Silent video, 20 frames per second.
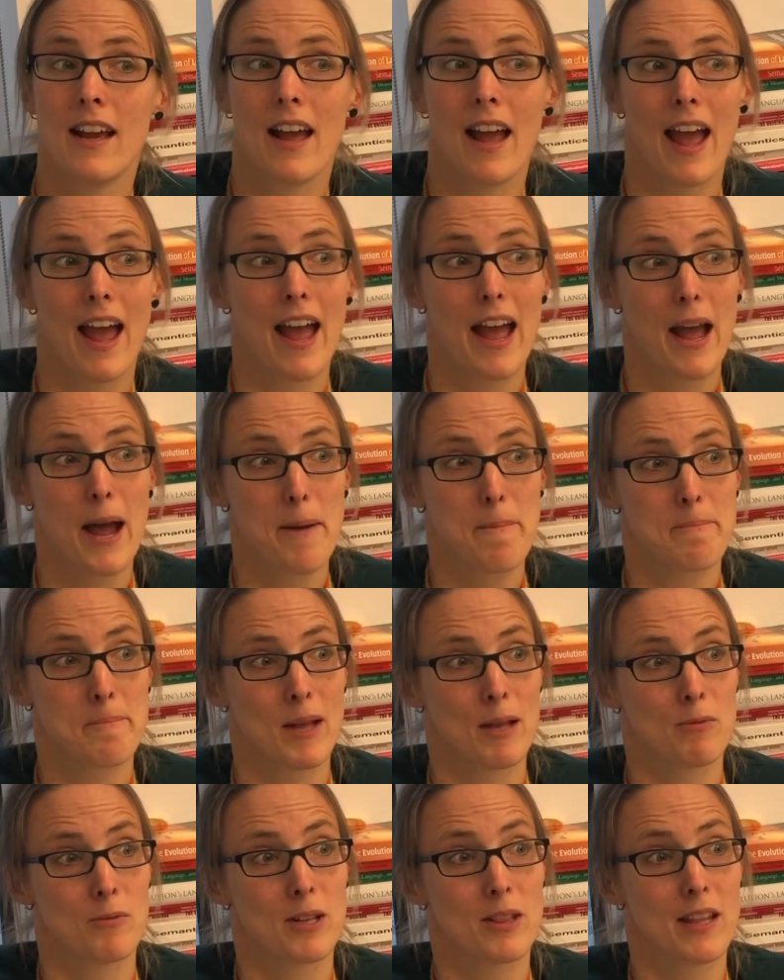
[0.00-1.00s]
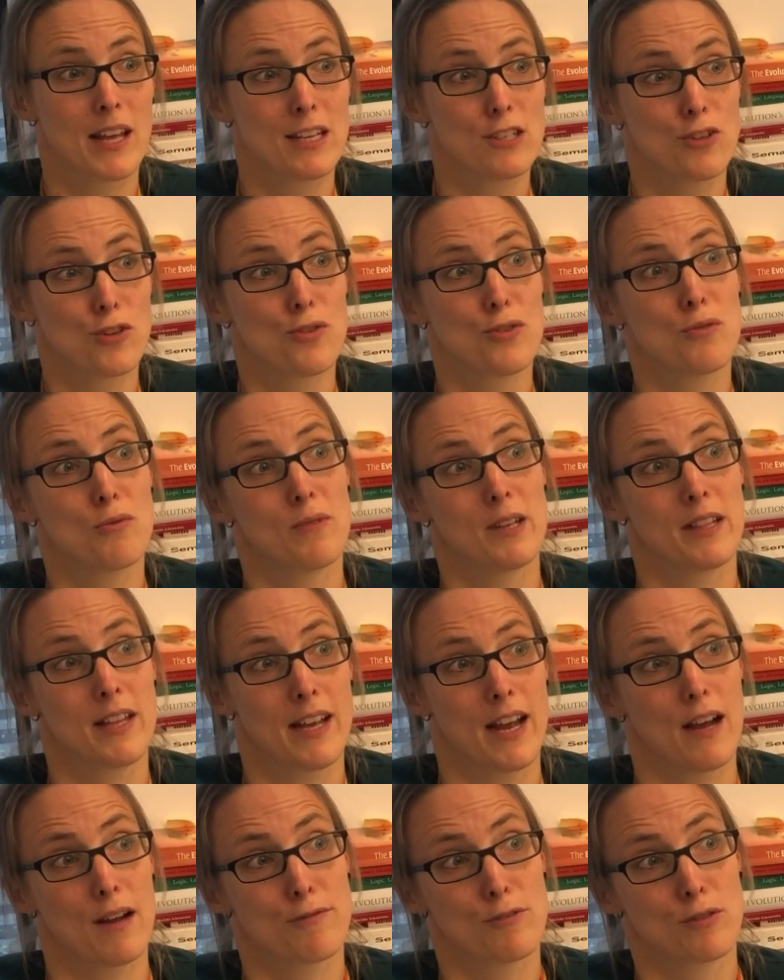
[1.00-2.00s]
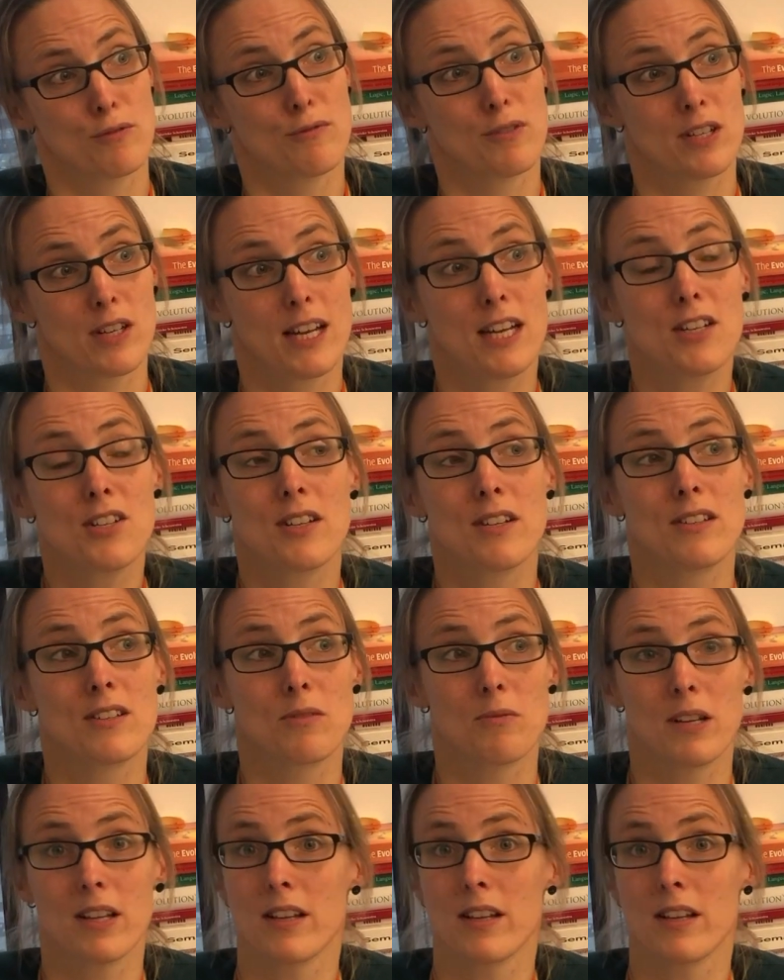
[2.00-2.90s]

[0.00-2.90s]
And when they do, when they have conversations